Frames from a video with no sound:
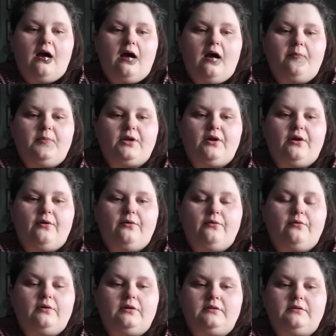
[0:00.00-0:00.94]
I'm gonna
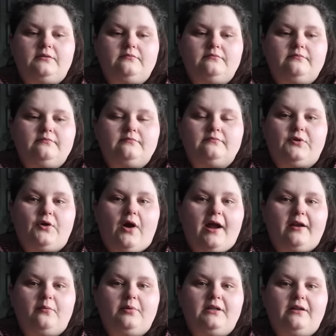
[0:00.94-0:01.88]
go.
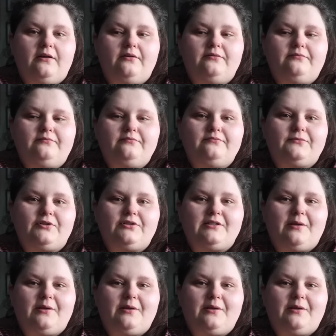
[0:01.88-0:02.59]
Cry in a pillow or